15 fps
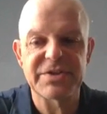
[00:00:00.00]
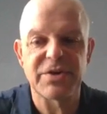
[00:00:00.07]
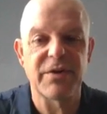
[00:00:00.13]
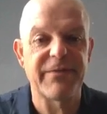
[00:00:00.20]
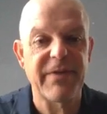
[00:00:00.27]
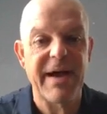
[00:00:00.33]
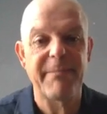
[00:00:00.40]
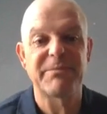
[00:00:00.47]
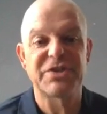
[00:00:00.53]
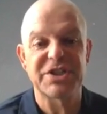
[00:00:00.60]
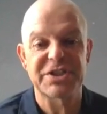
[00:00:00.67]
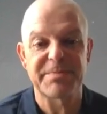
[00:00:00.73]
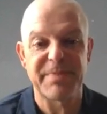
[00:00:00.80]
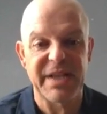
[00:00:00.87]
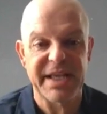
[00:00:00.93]
So if I'm
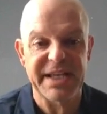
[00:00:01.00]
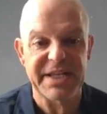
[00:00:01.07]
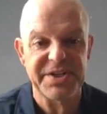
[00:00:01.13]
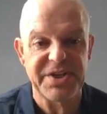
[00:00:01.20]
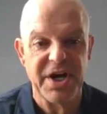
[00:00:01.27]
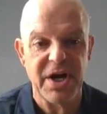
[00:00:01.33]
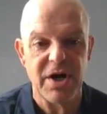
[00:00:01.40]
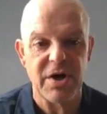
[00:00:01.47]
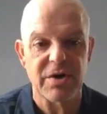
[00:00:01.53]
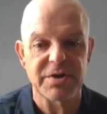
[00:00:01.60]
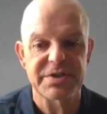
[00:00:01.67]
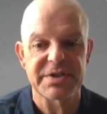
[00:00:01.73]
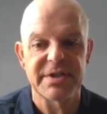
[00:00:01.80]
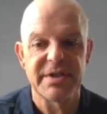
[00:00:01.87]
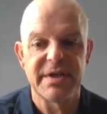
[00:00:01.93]
just playing
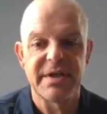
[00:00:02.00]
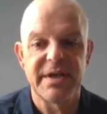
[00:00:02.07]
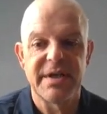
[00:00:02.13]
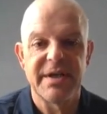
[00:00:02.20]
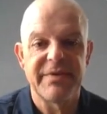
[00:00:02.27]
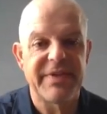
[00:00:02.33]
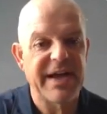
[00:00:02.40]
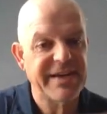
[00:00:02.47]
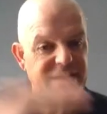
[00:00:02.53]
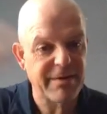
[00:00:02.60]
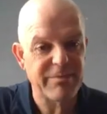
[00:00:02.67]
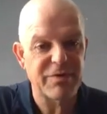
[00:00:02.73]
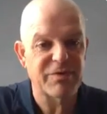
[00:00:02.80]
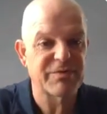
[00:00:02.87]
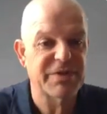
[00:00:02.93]
dogs, that
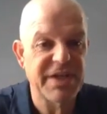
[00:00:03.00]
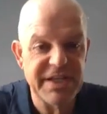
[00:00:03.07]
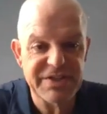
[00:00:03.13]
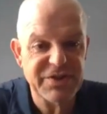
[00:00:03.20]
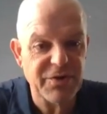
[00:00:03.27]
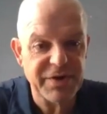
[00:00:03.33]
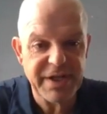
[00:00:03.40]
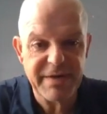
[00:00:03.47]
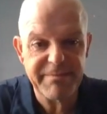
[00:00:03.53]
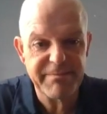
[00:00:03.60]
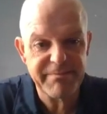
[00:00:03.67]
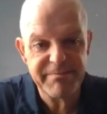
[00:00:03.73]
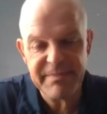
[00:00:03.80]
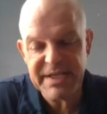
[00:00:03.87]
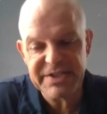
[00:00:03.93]
number is it's
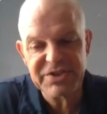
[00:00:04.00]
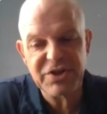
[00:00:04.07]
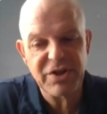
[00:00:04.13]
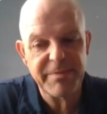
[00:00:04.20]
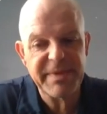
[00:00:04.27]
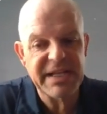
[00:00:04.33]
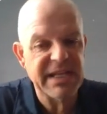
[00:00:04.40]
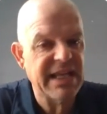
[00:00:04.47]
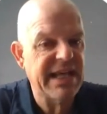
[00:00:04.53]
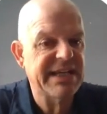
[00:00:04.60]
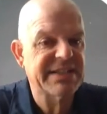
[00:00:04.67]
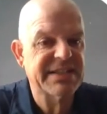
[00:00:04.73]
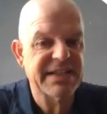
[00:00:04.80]
going to be less